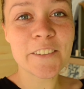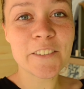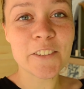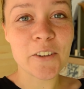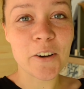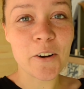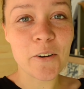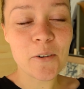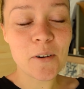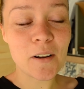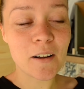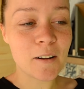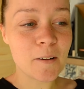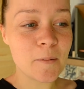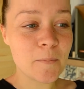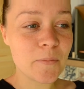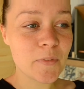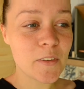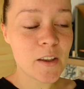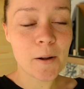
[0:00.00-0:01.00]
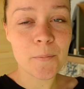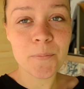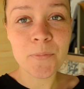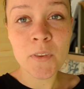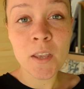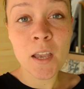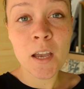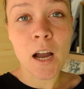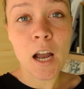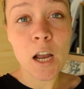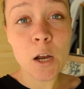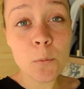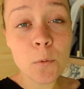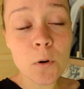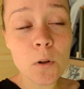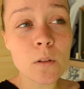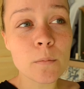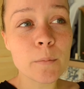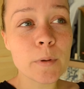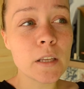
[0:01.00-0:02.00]
So yeah, I
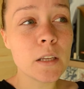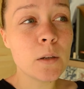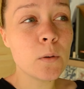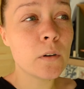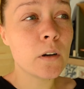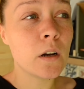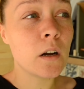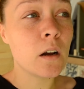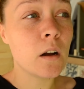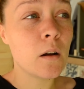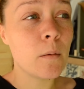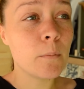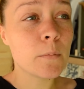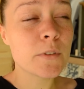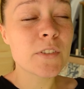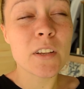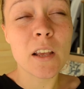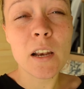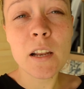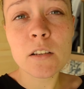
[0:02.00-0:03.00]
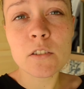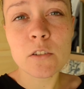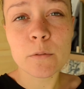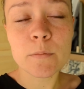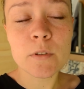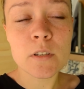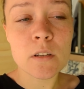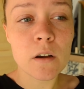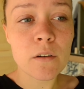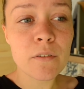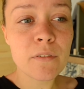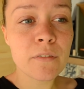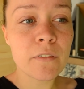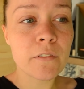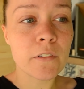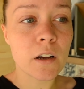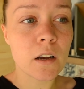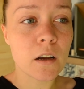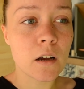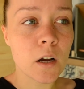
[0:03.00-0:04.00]
will be selling some
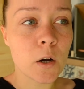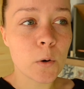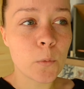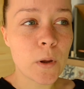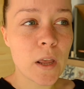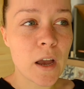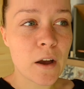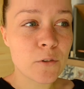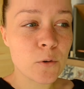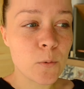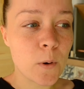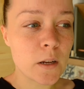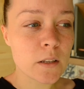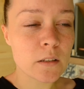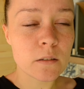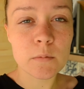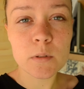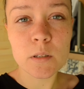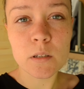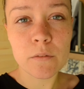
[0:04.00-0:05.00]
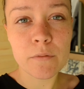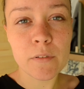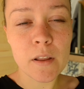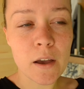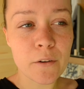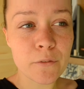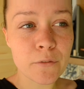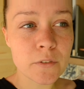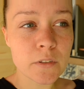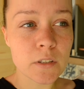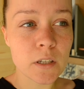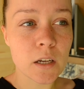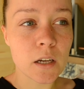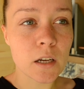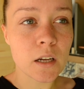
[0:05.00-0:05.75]
stuff. We have quite some stuff left,